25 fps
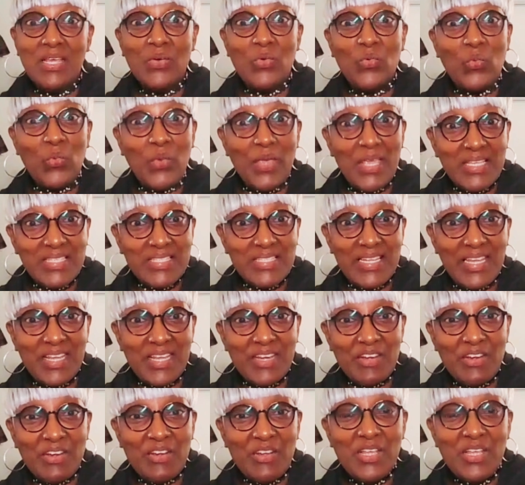Weeks
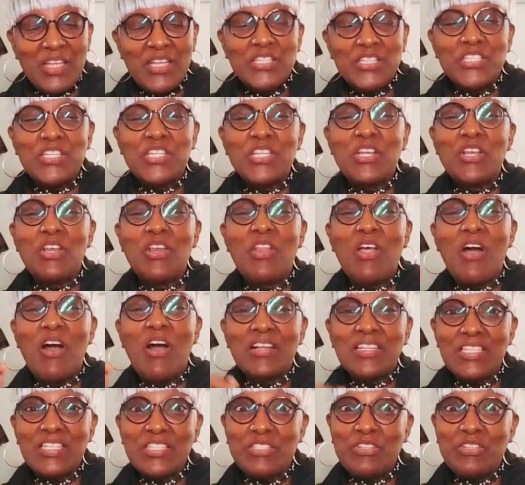later, she
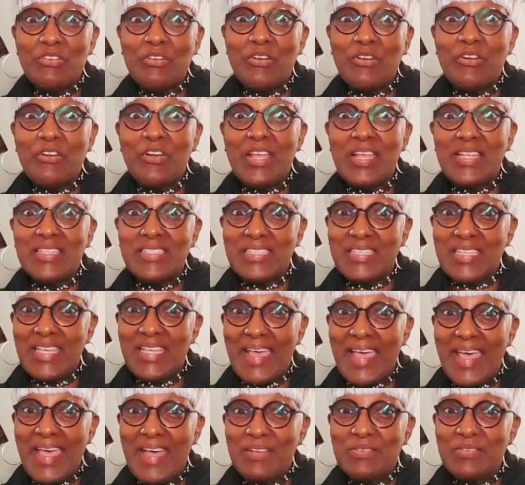logged into her Etsy
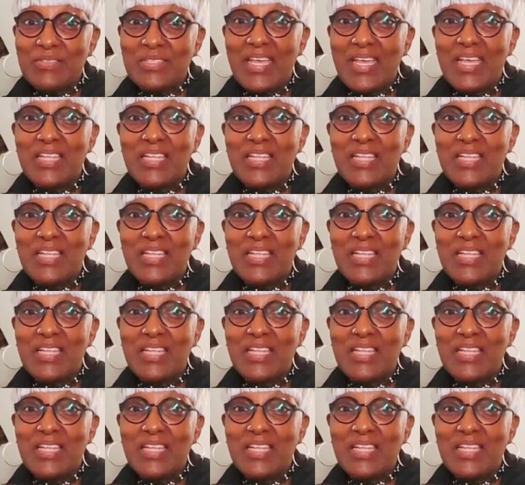account